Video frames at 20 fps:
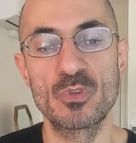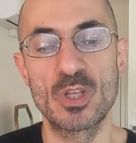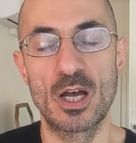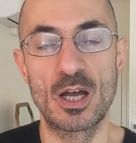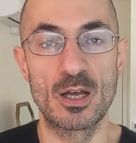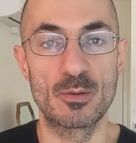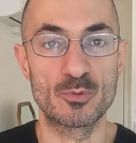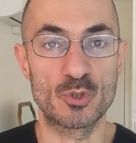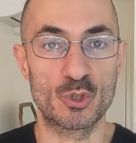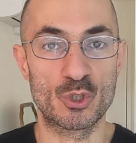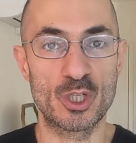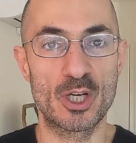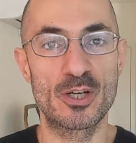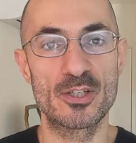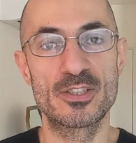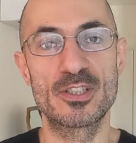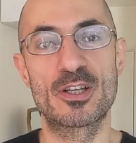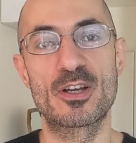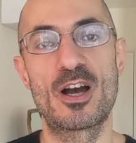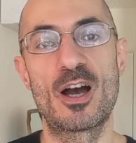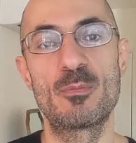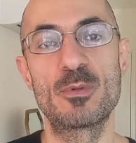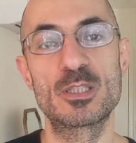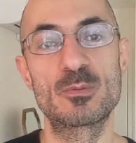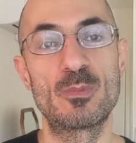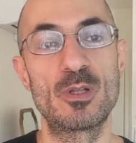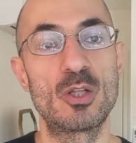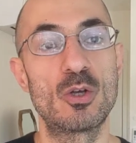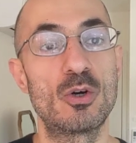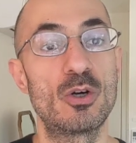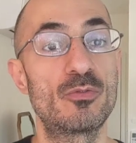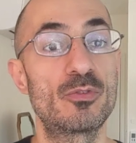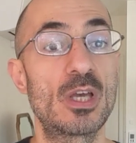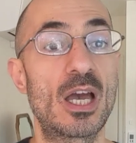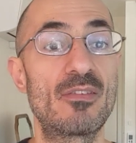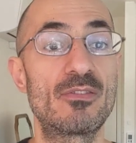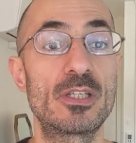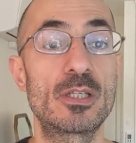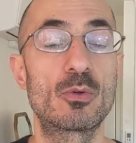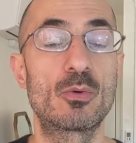So share it in the comments below. If you
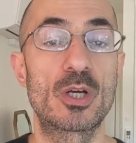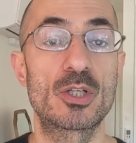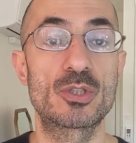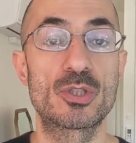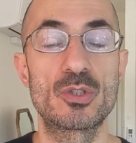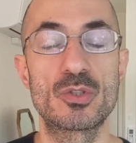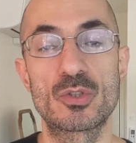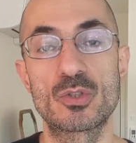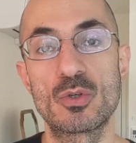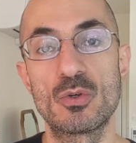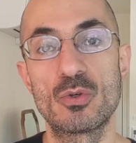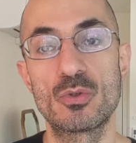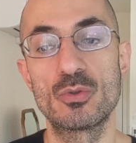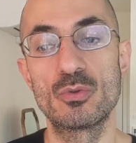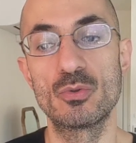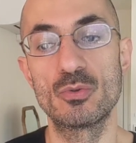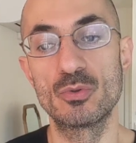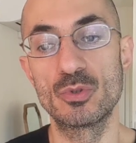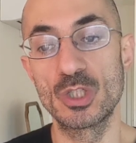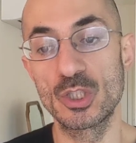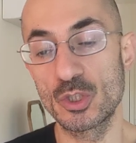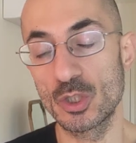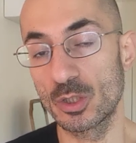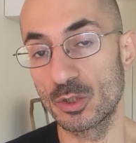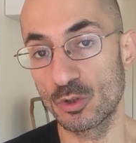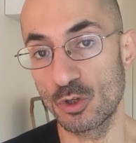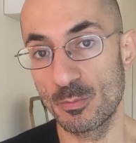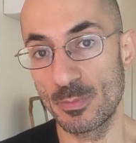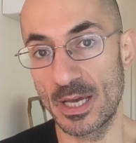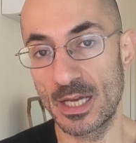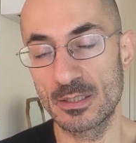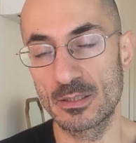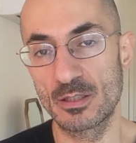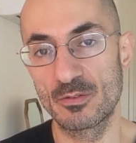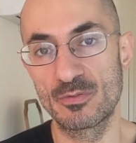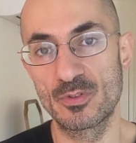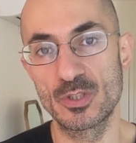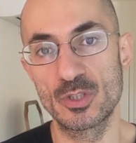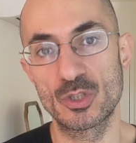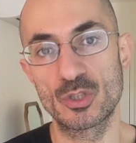have any questions, go to
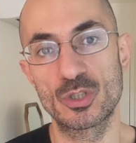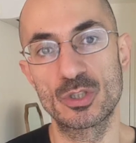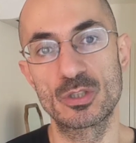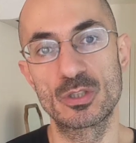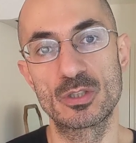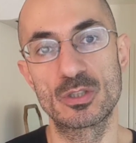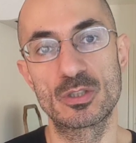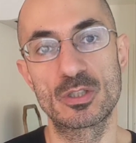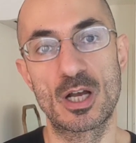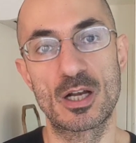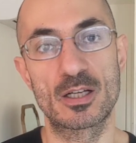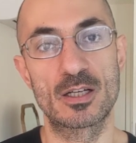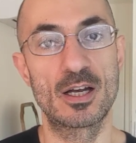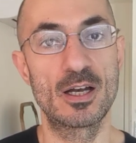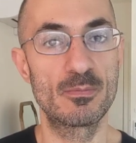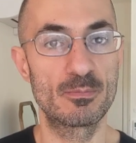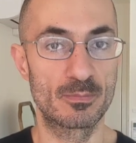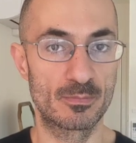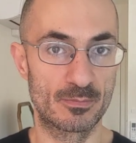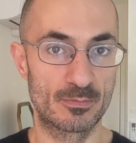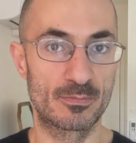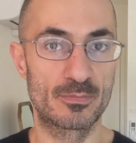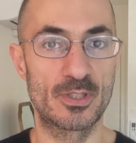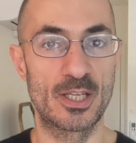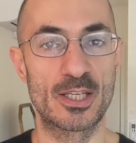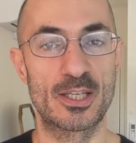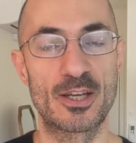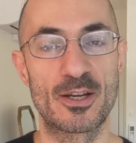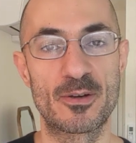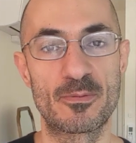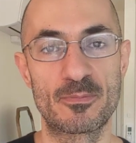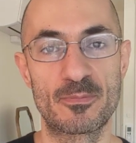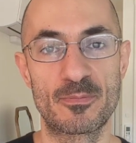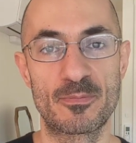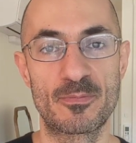digitalnomadphysician.com. Take care.